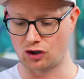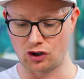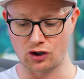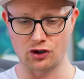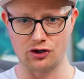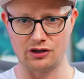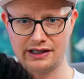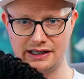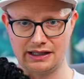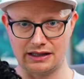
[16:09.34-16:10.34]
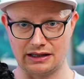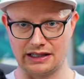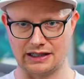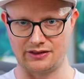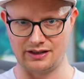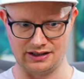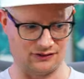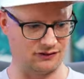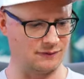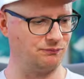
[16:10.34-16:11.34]
curly like
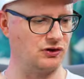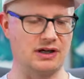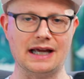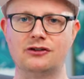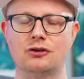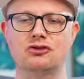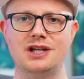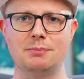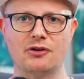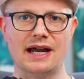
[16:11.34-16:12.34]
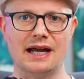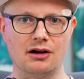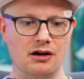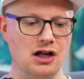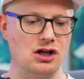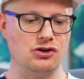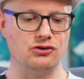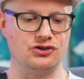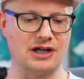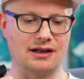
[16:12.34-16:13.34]
this. Okay, so cheaper hair,
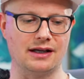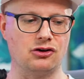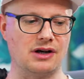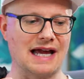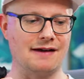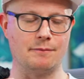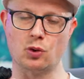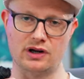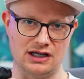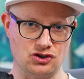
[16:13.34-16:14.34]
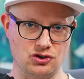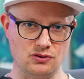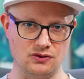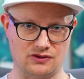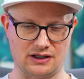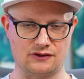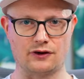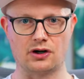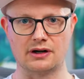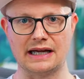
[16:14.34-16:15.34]
you generally could have more issues as
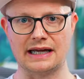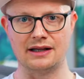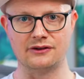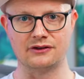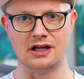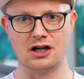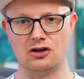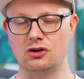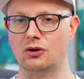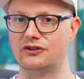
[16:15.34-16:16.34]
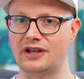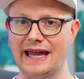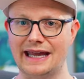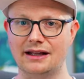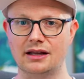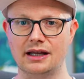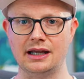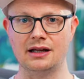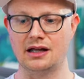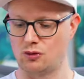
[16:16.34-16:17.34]
far as, you know,
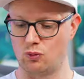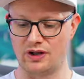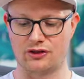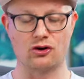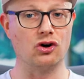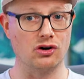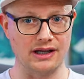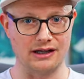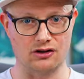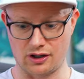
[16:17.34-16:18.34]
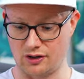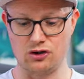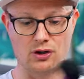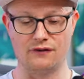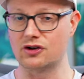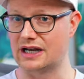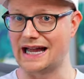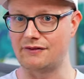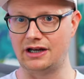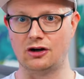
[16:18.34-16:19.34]
tangling with curly, you know, if you're gonna
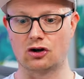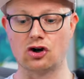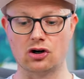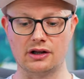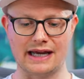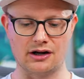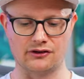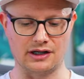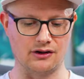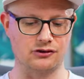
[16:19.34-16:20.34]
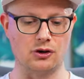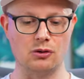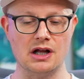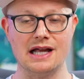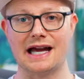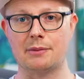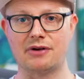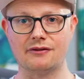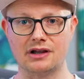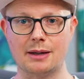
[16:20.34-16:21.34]
have it in a curly hairstyle. So at
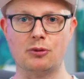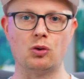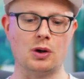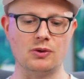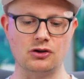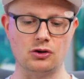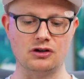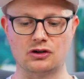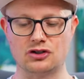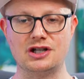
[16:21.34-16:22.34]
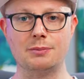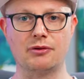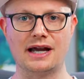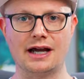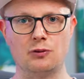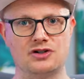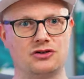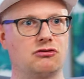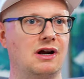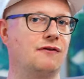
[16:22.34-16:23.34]
Private Label, what we do is our cheaper hair, which
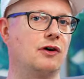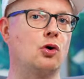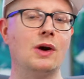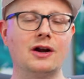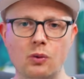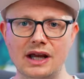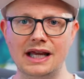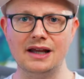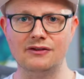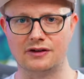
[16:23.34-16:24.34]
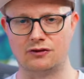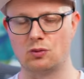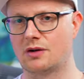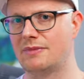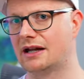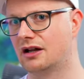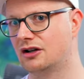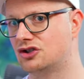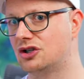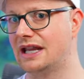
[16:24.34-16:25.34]
is great for quick weaves. If you wanna make
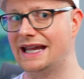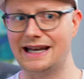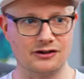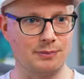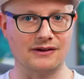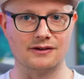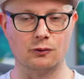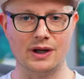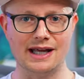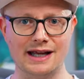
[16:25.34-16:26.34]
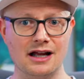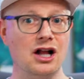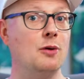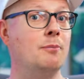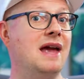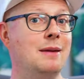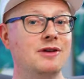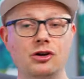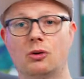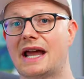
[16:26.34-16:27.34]
an inexpensive wig,
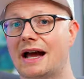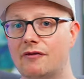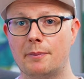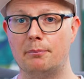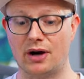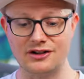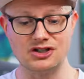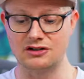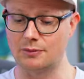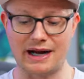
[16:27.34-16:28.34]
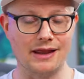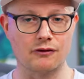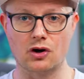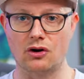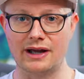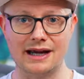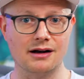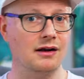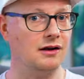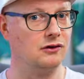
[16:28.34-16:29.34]
maybe you don't have the budget to buy the raw
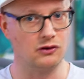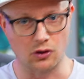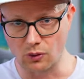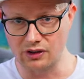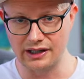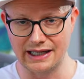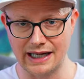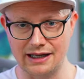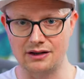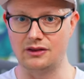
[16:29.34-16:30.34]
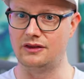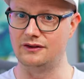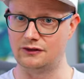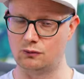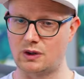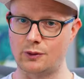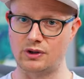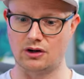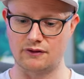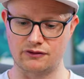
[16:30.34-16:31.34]
hair, totally get it. This is why
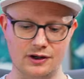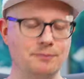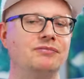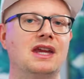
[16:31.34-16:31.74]
we offer it.